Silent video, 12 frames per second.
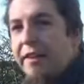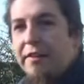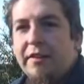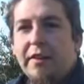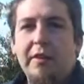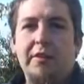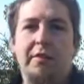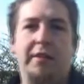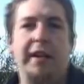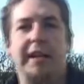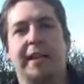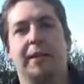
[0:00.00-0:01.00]
So,
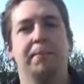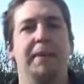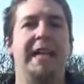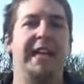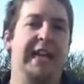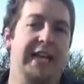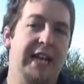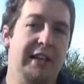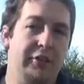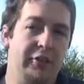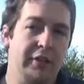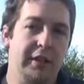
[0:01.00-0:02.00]
and it can be a
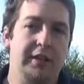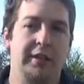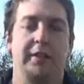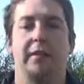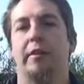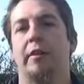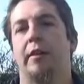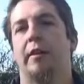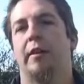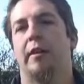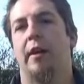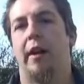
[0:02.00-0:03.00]
nice truck
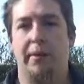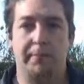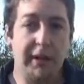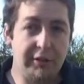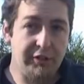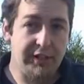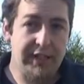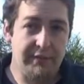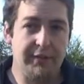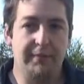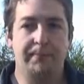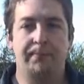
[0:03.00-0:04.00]
on a budget
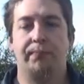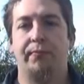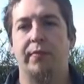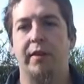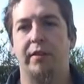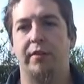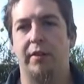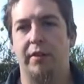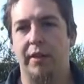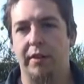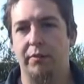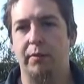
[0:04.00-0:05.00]
even. So
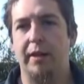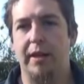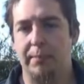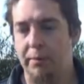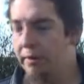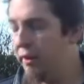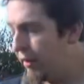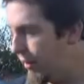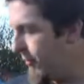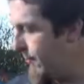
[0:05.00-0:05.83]
that's what I'm gonna do.